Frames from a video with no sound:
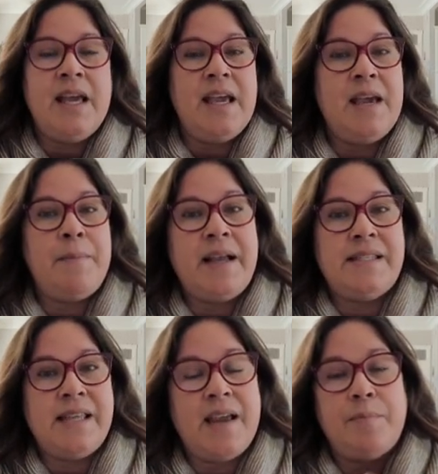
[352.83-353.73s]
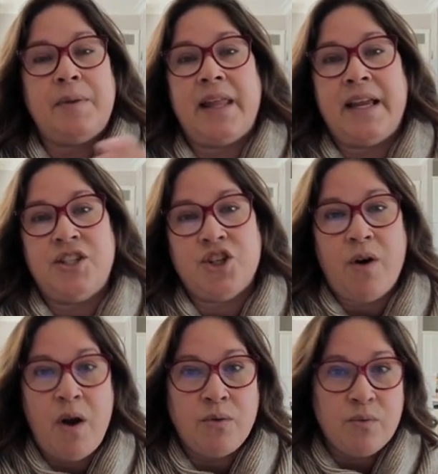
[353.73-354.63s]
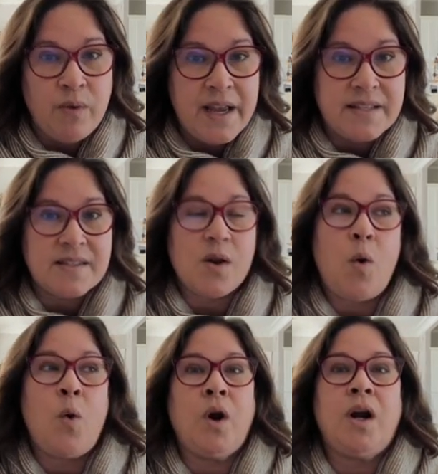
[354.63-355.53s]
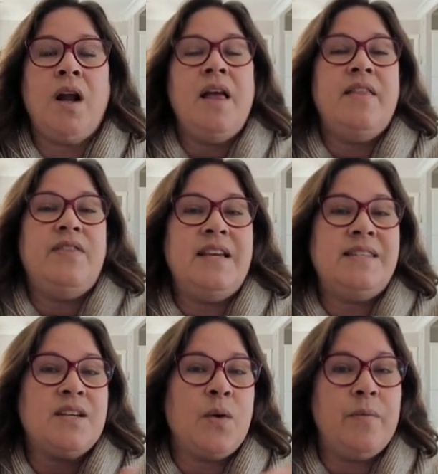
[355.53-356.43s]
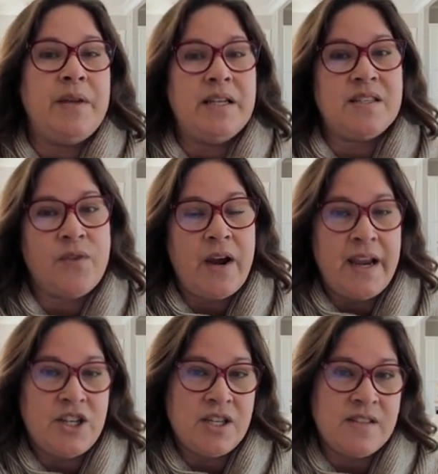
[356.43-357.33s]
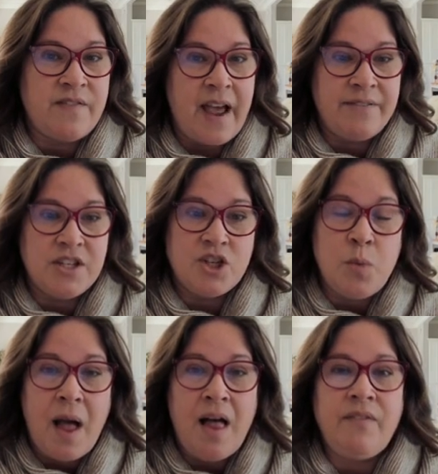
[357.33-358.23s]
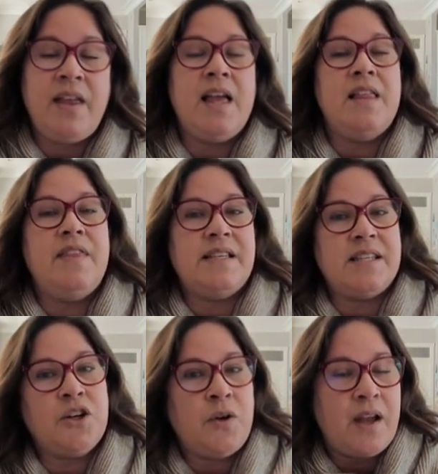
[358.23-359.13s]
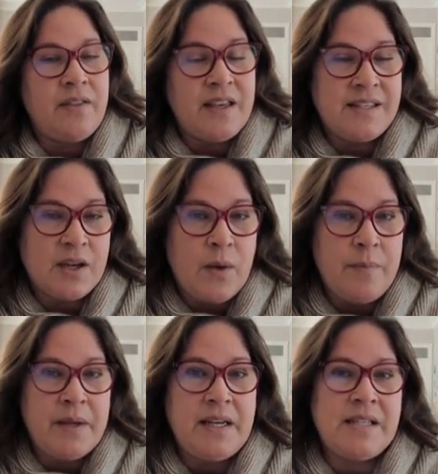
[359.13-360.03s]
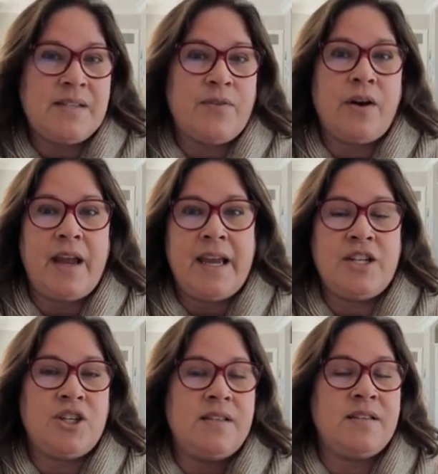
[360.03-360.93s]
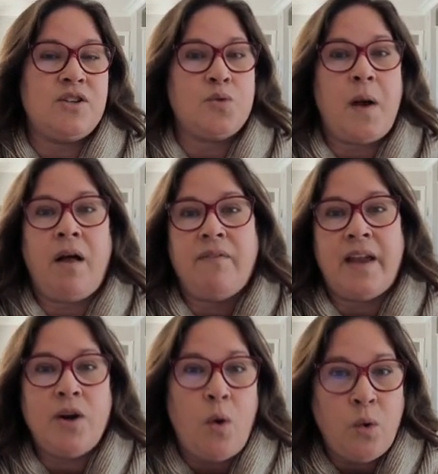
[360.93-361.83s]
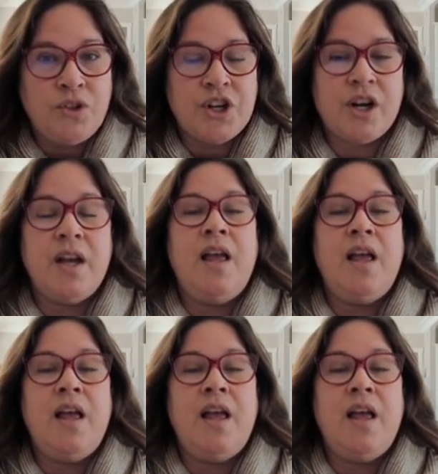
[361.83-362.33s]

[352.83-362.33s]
it might say play at your own risk or this equipment is for ages 5 to 12. This this equipment is for ages 12 and older.